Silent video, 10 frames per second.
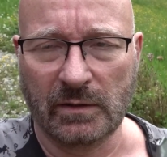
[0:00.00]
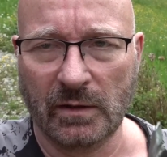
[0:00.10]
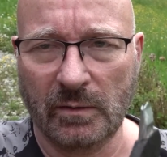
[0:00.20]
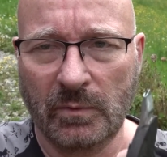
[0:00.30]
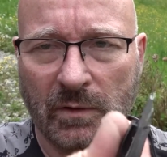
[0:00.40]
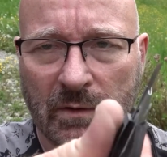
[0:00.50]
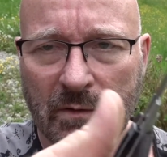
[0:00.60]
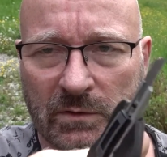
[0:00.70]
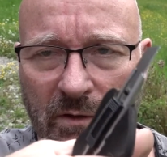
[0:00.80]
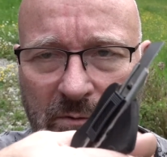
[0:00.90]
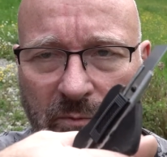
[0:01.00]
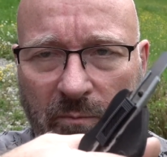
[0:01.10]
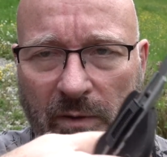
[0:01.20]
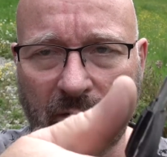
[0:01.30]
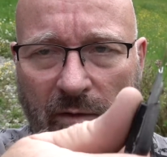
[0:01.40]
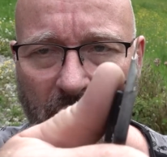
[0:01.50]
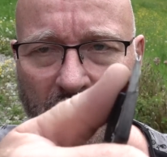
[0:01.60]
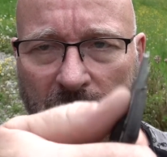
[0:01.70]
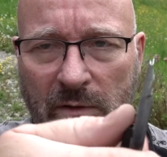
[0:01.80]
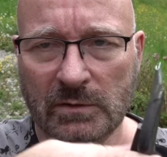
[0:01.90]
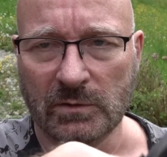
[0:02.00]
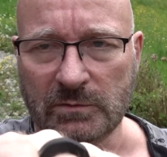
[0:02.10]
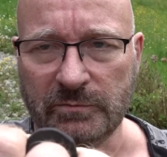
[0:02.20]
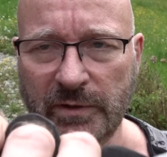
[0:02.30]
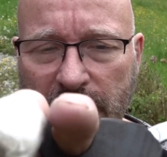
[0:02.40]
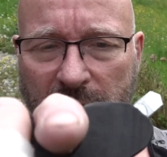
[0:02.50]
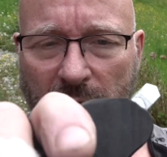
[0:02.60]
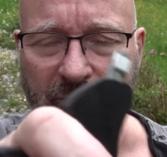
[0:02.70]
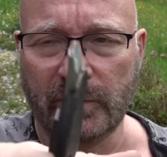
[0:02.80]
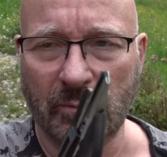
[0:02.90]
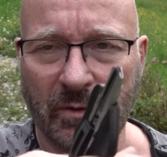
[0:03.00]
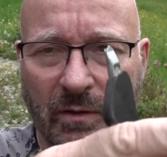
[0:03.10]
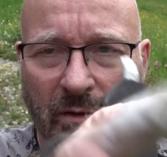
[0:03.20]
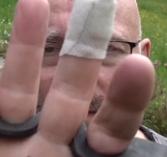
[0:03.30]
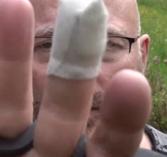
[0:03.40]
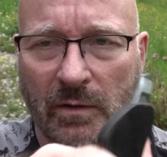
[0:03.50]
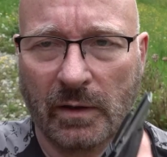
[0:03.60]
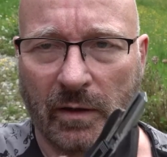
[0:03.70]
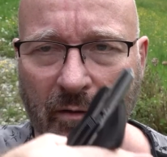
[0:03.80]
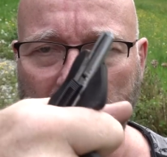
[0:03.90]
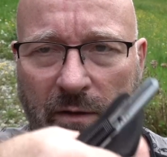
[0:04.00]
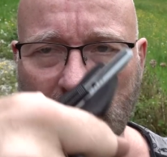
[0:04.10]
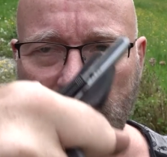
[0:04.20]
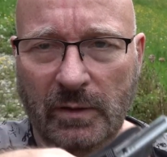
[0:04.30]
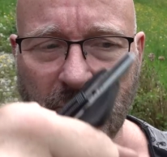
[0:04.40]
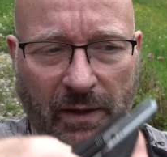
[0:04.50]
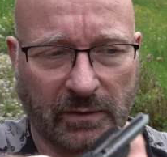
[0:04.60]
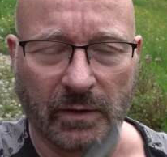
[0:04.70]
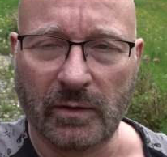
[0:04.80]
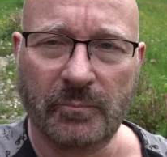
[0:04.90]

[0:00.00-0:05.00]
time, just with my thumb. So it's very comfortable and I think really practical.